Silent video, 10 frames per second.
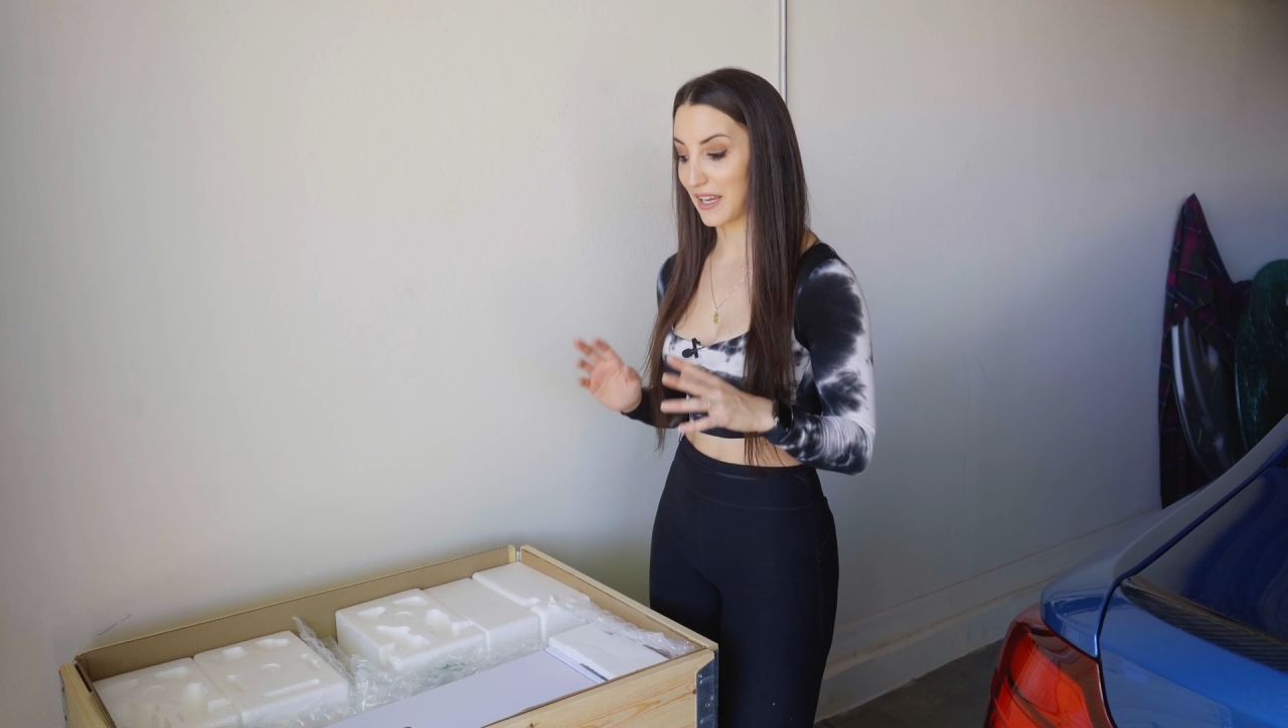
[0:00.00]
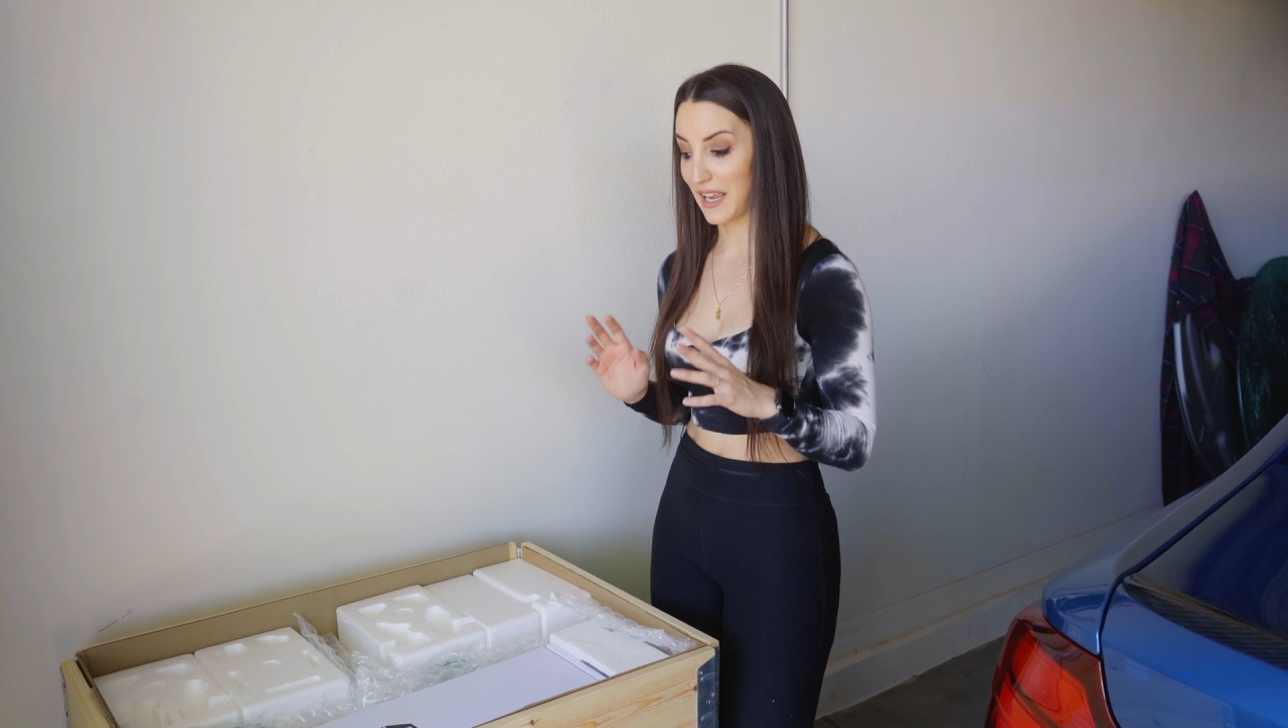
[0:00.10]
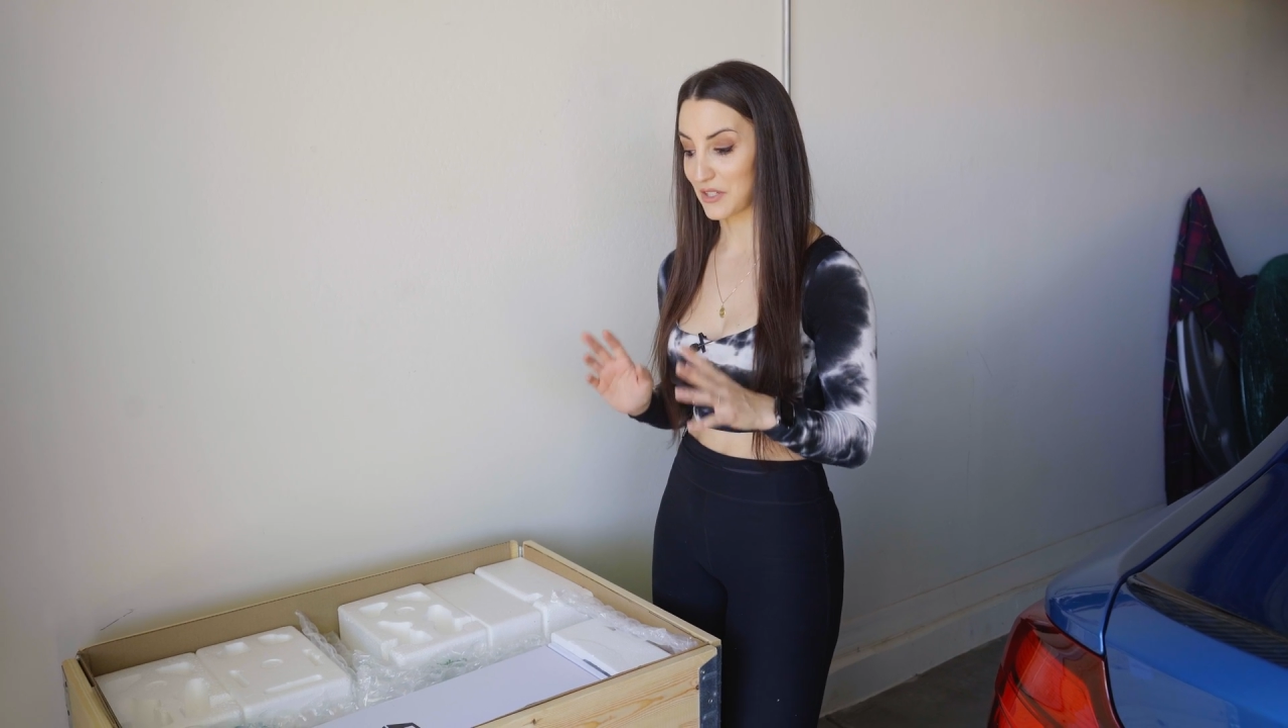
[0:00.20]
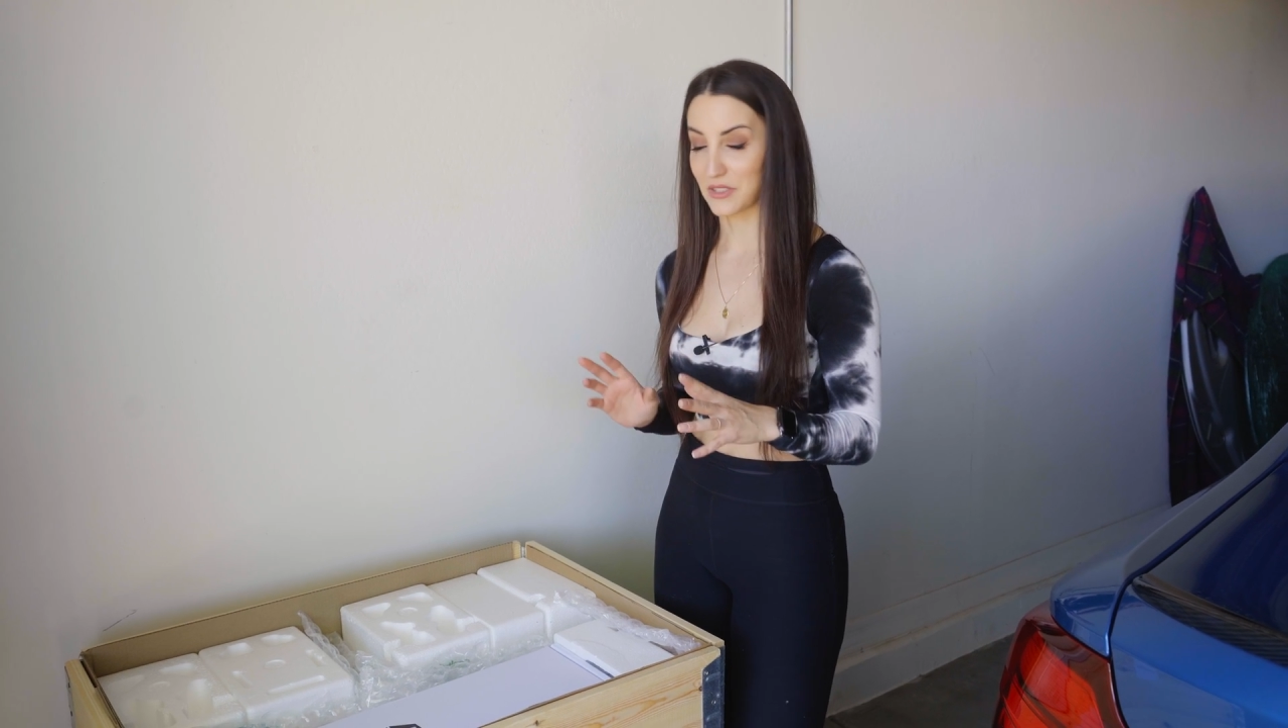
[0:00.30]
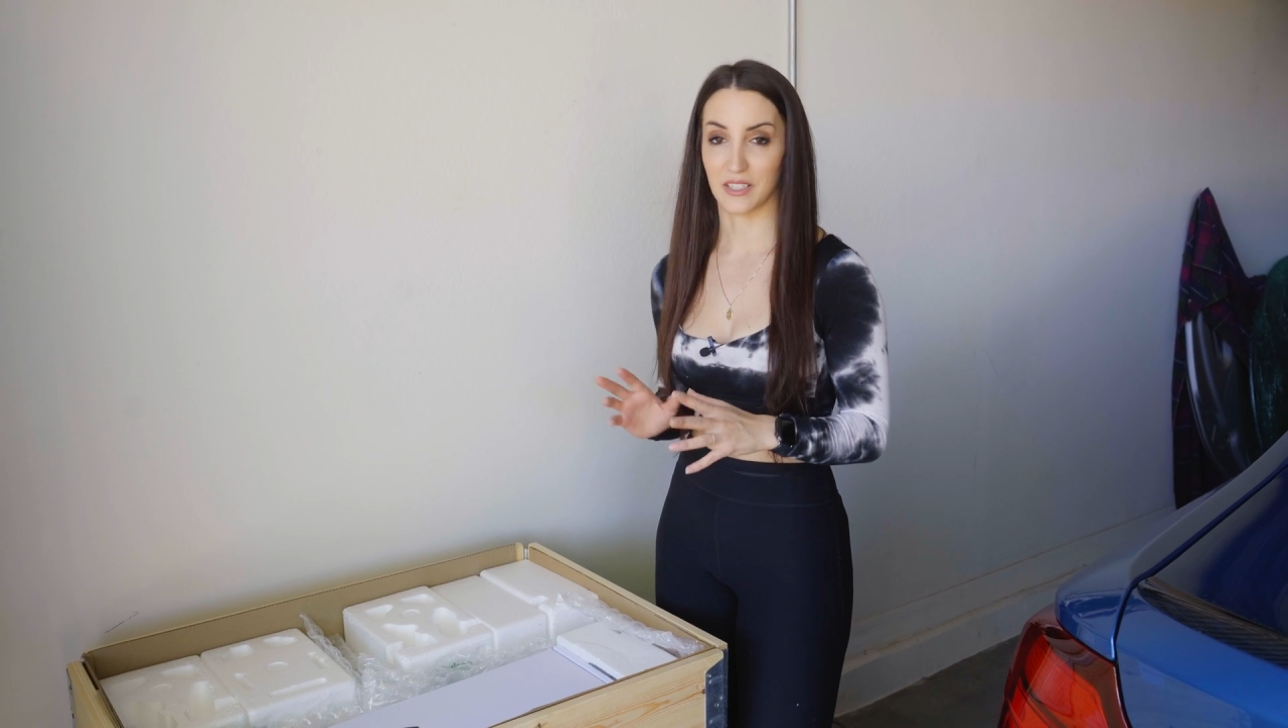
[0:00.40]

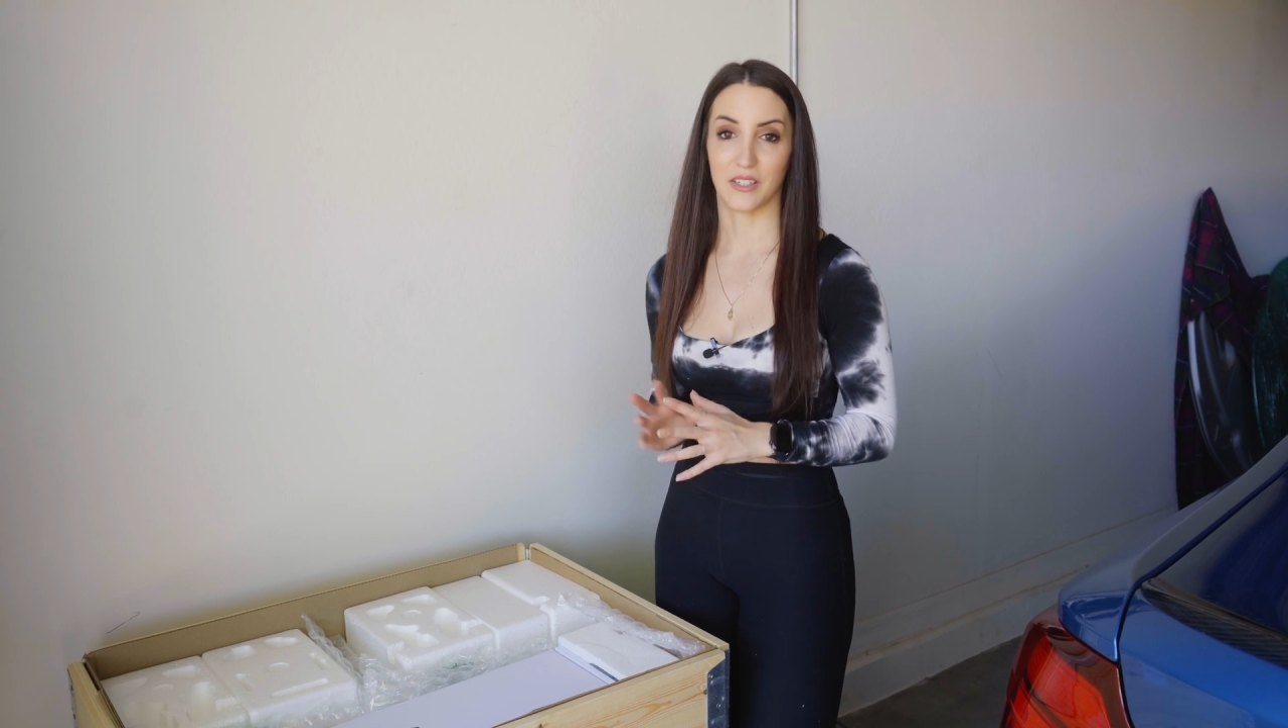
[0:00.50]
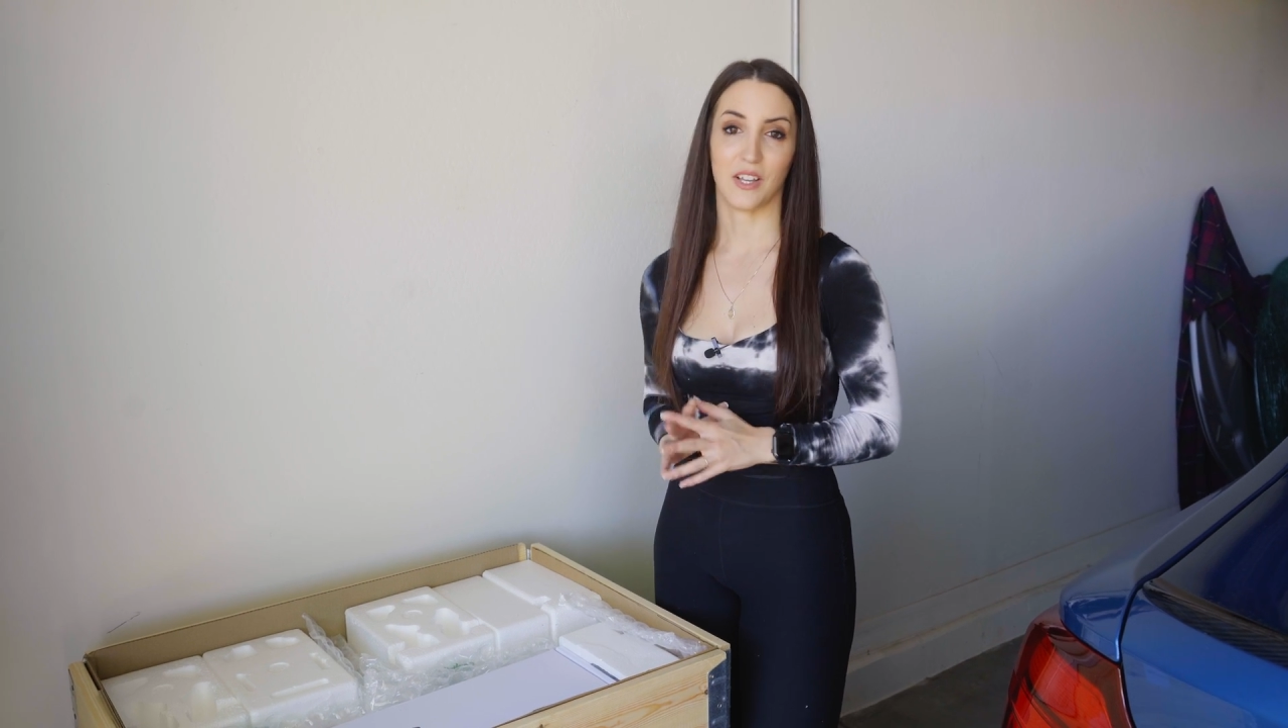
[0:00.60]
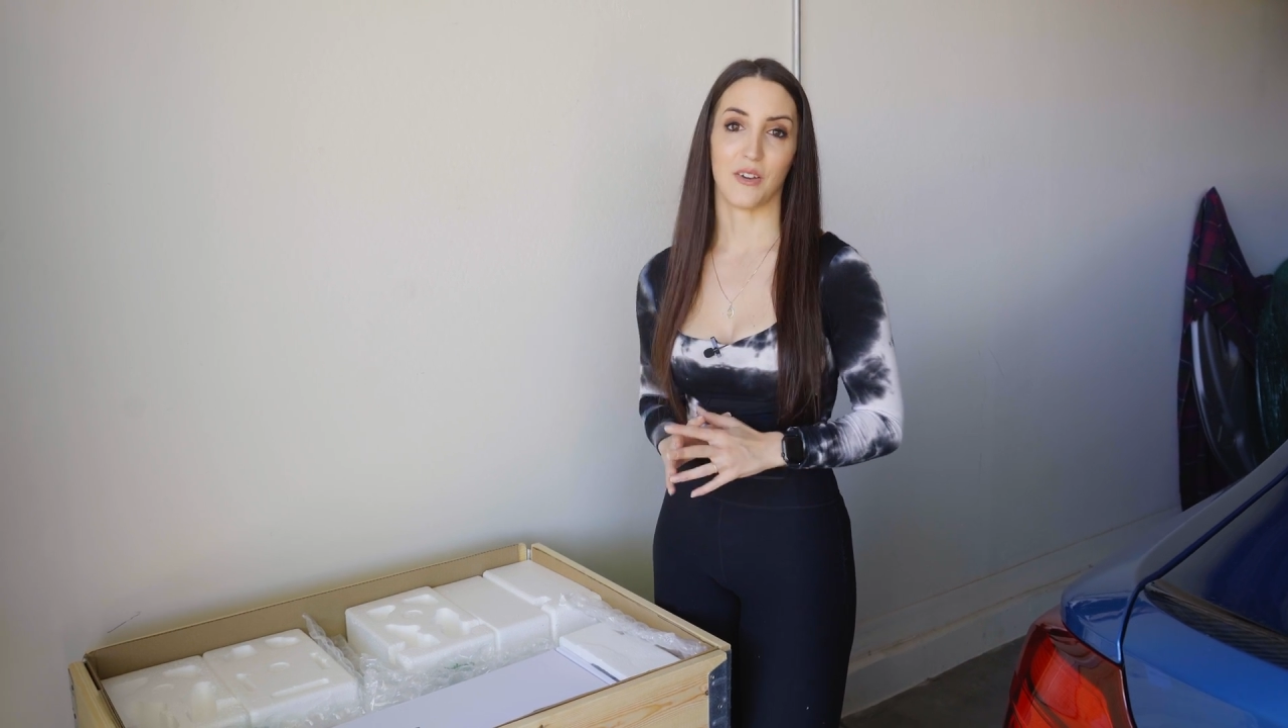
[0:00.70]
actually